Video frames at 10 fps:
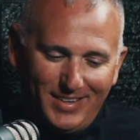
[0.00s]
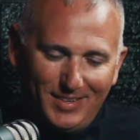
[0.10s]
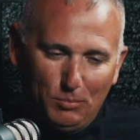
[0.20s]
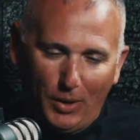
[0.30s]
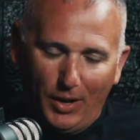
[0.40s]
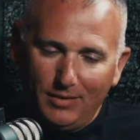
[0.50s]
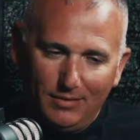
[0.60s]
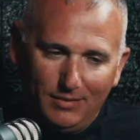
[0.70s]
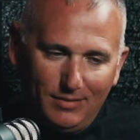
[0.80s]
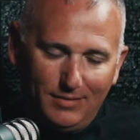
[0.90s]
But
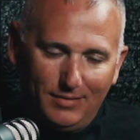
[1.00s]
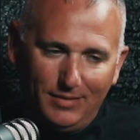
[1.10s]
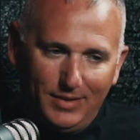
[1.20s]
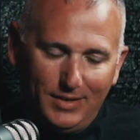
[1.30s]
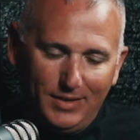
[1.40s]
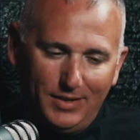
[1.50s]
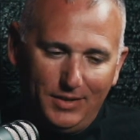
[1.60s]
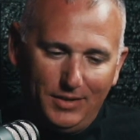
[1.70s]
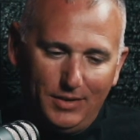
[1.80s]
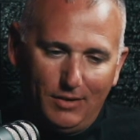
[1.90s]

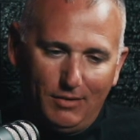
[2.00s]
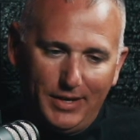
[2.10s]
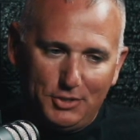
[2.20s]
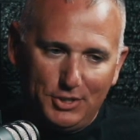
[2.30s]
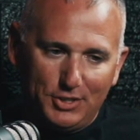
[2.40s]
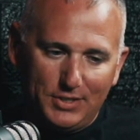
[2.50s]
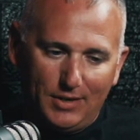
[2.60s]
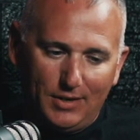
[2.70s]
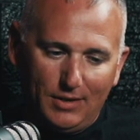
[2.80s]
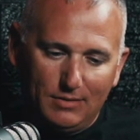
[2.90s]
you know, it just
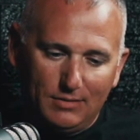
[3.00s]
that